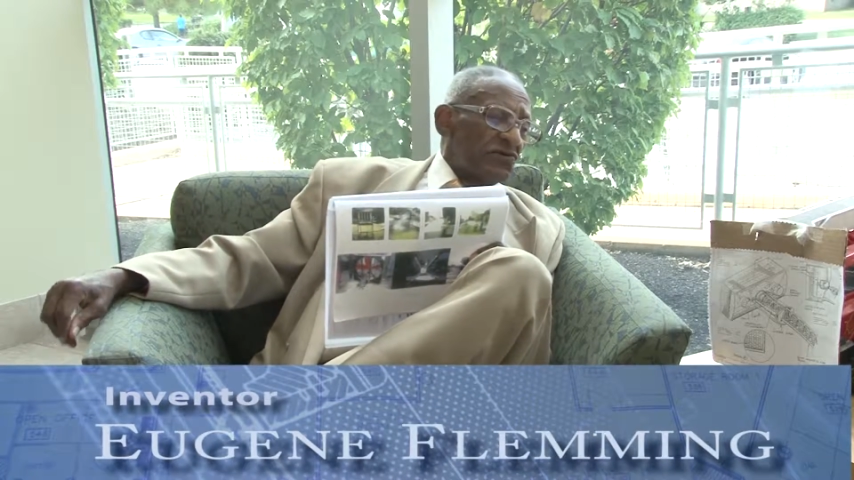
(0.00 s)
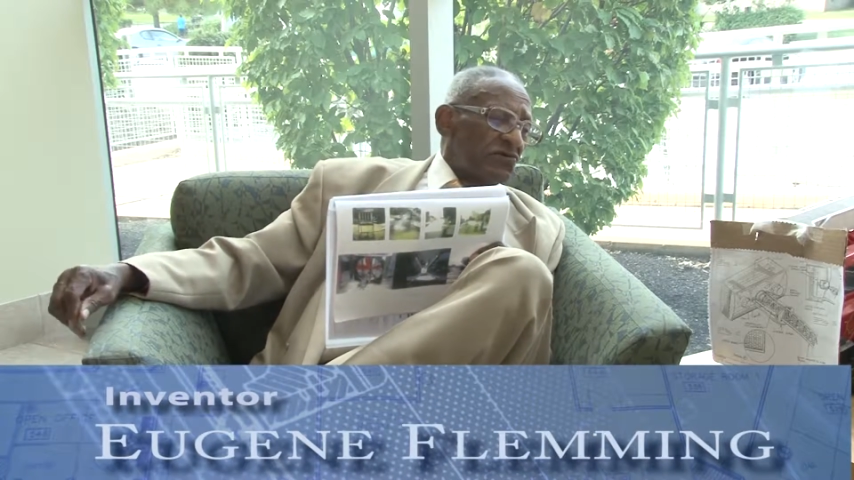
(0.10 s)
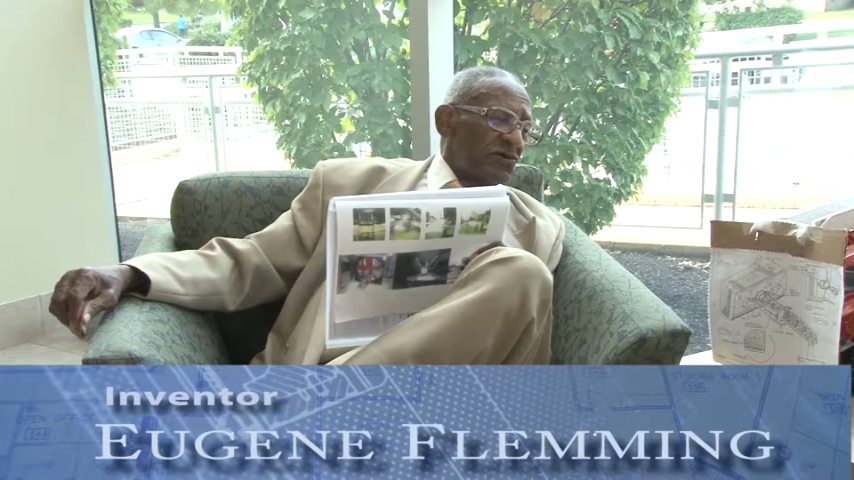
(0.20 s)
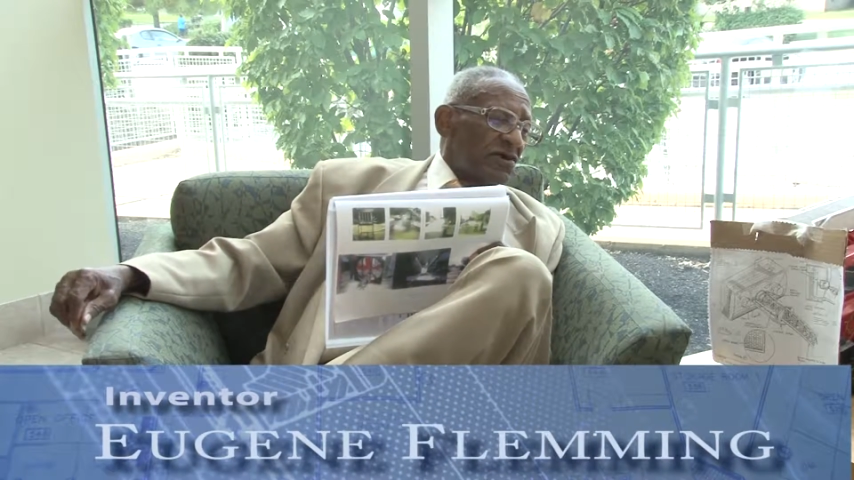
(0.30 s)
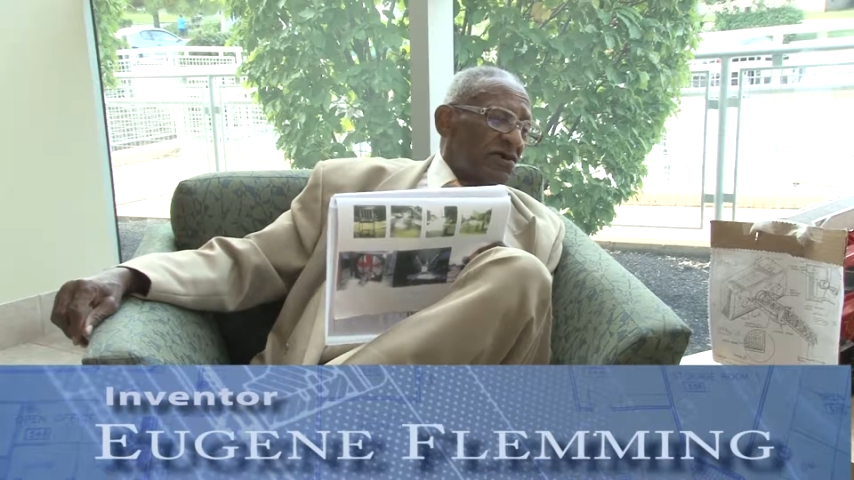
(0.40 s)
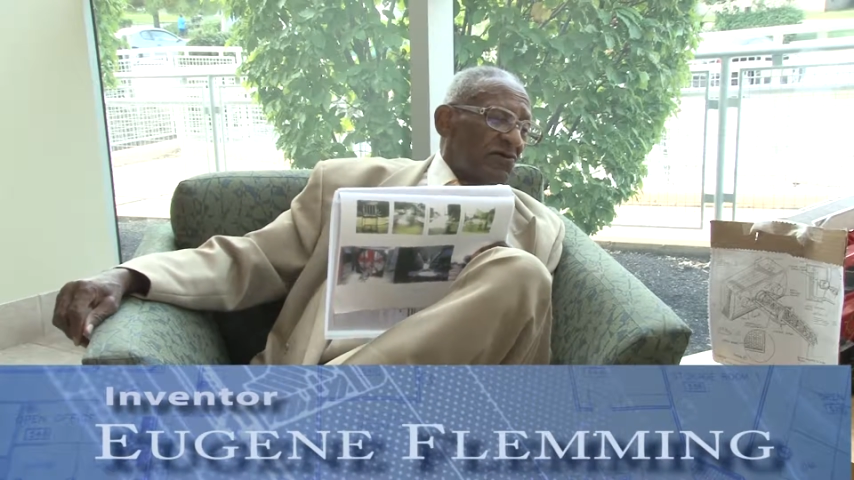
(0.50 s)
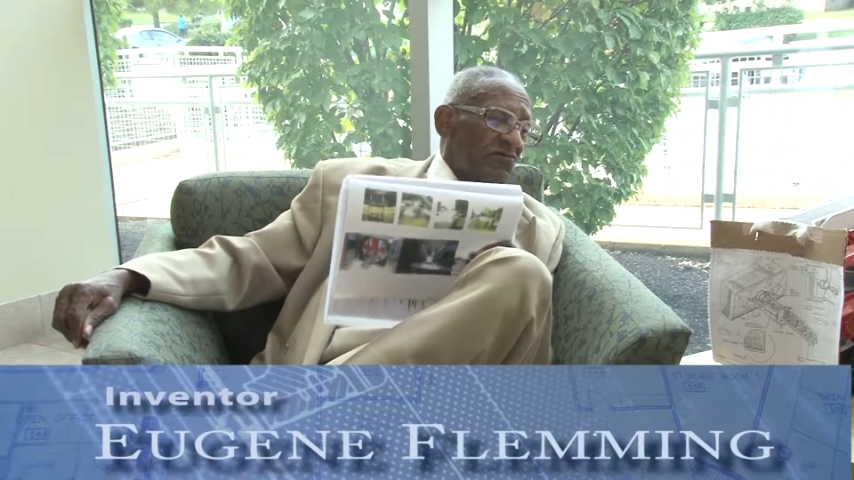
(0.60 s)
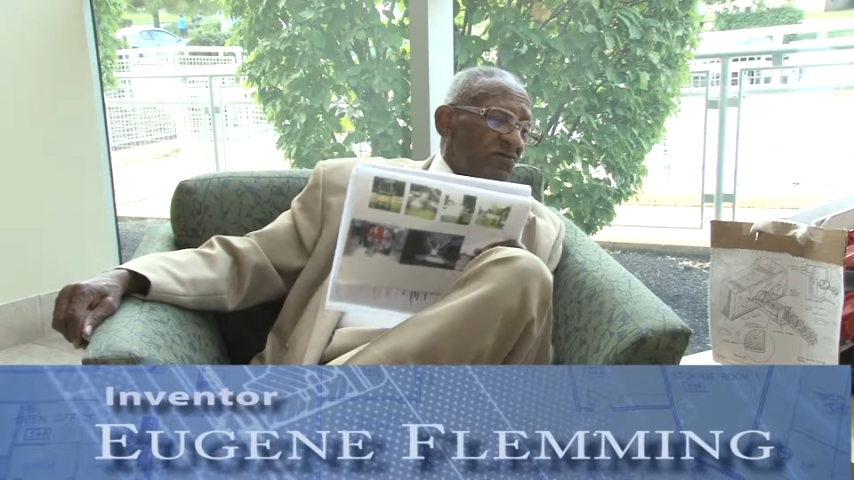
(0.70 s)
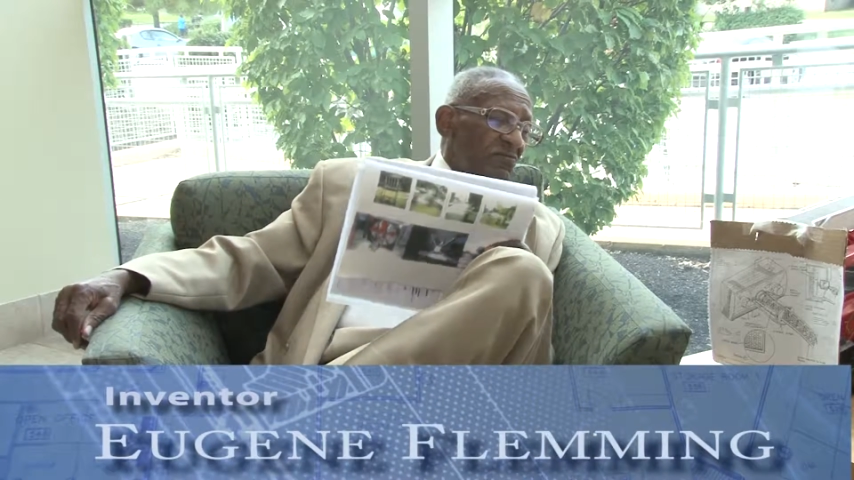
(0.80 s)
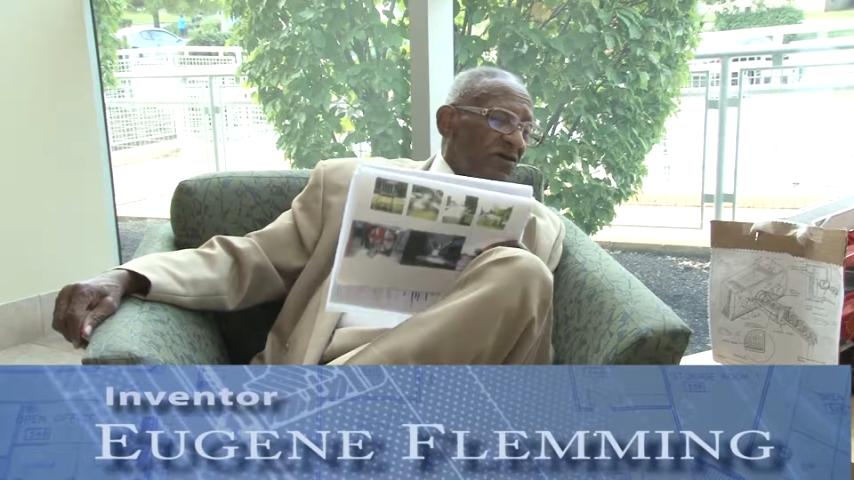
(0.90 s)
unit here
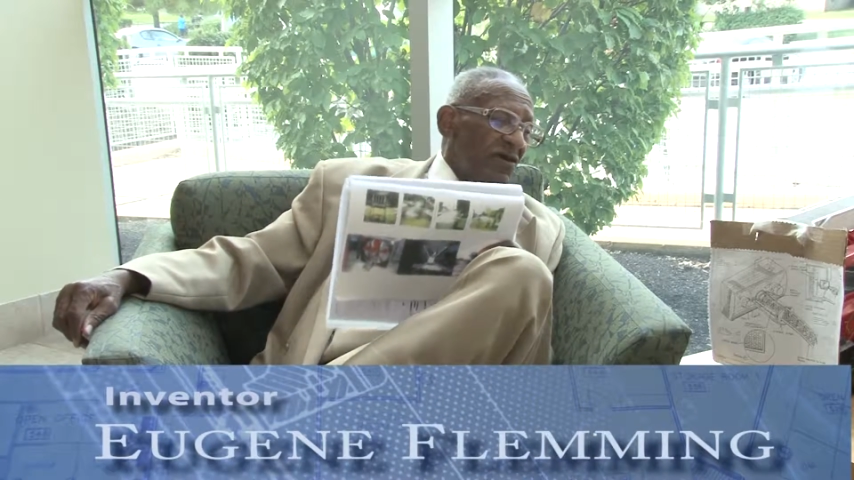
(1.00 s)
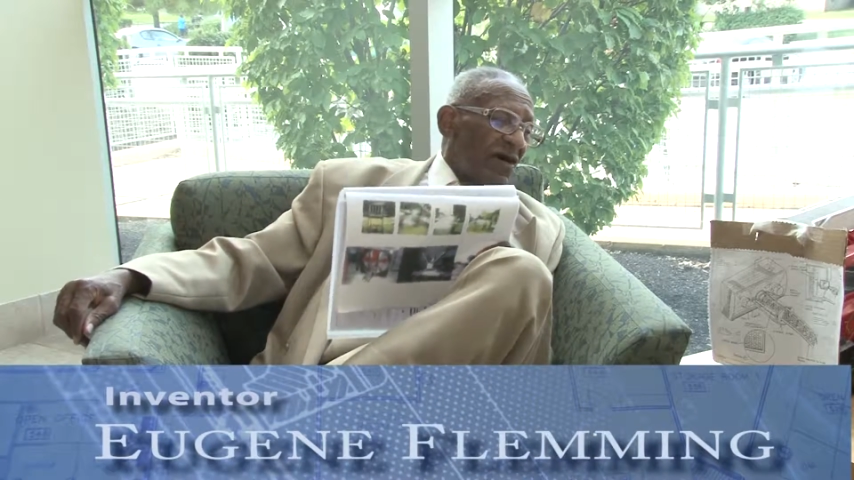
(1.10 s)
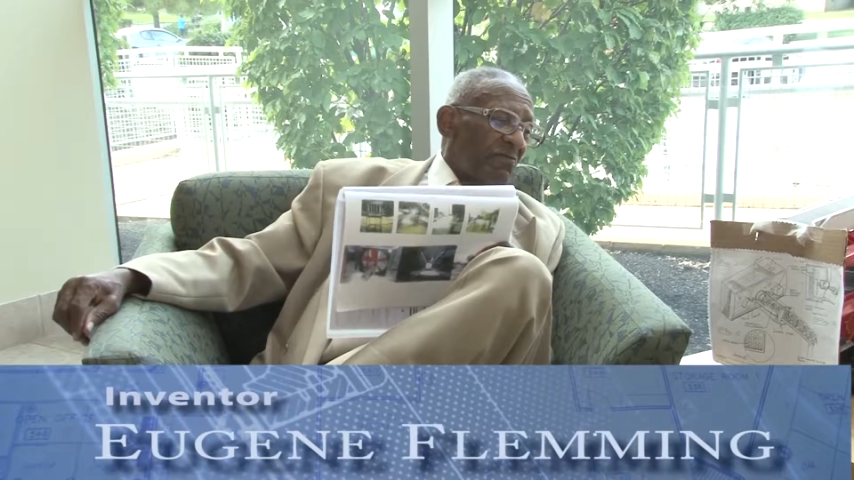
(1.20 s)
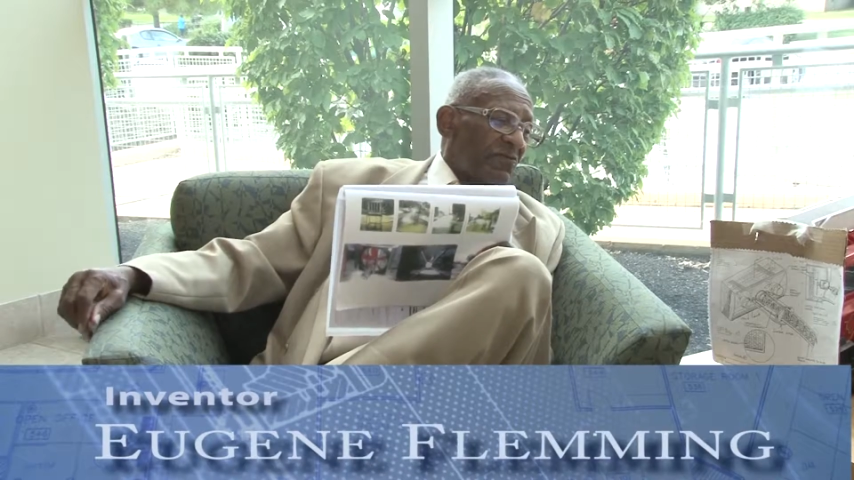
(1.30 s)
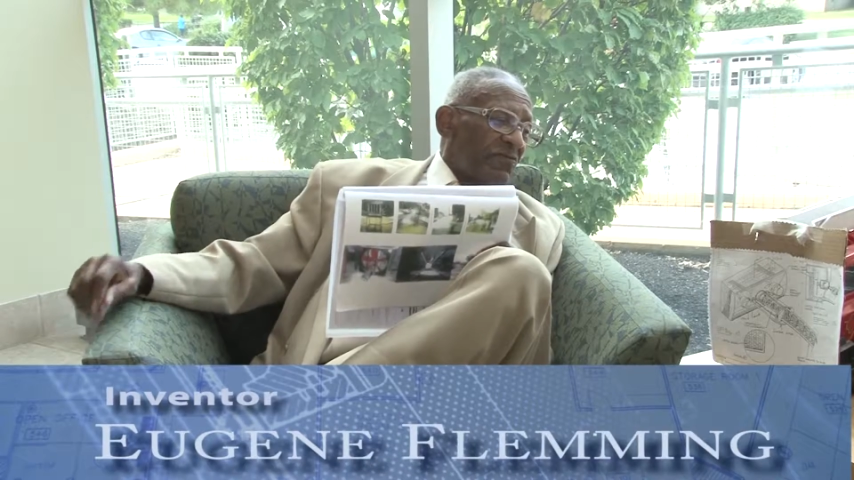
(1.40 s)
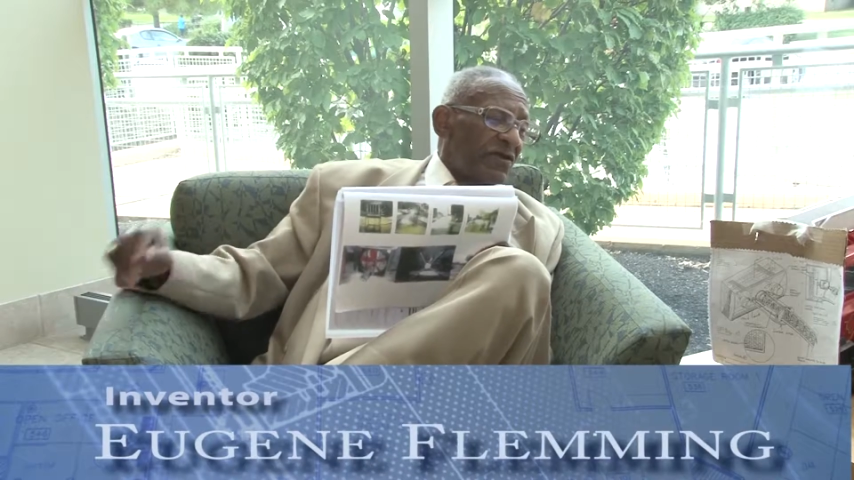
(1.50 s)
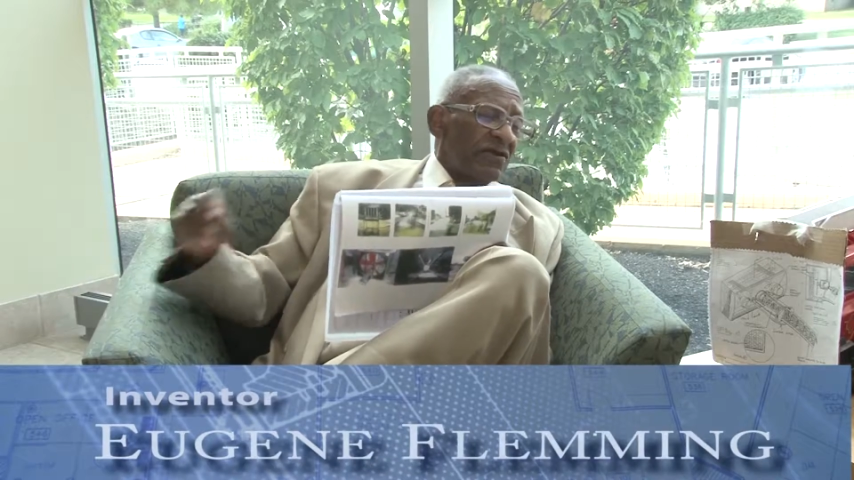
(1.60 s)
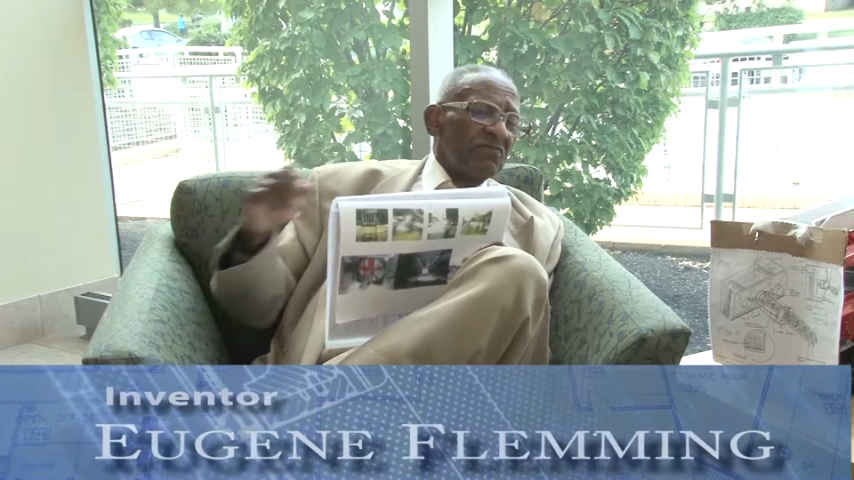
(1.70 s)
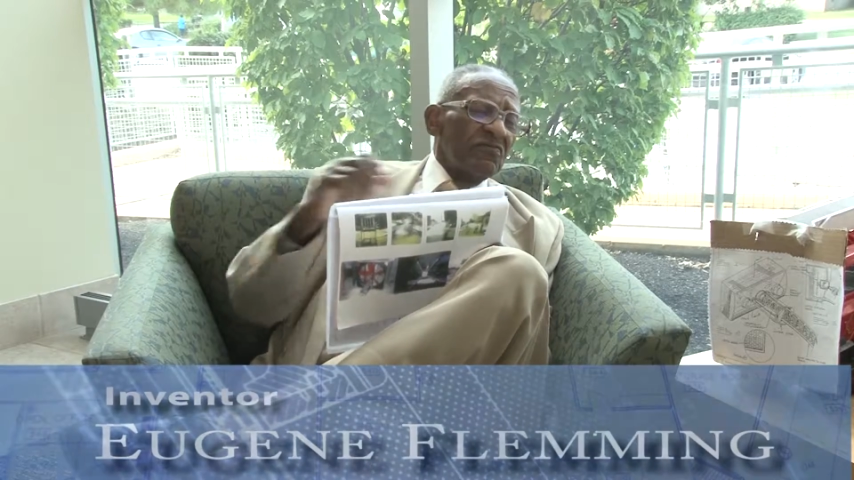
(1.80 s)
will be operated